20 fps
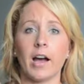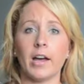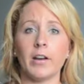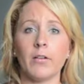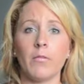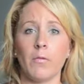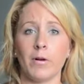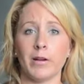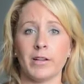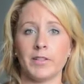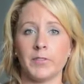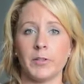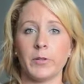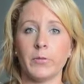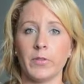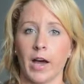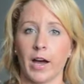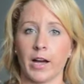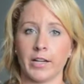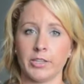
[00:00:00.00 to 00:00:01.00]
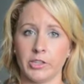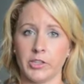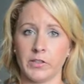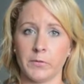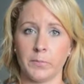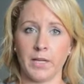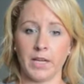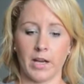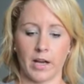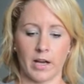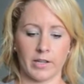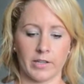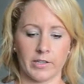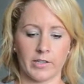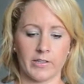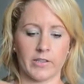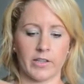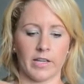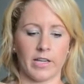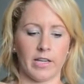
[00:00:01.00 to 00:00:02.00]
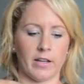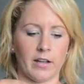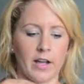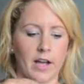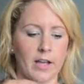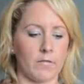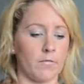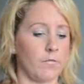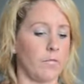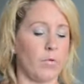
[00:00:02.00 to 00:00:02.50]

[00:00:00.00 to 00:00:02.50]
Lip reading: I don't want to do that just because it kind of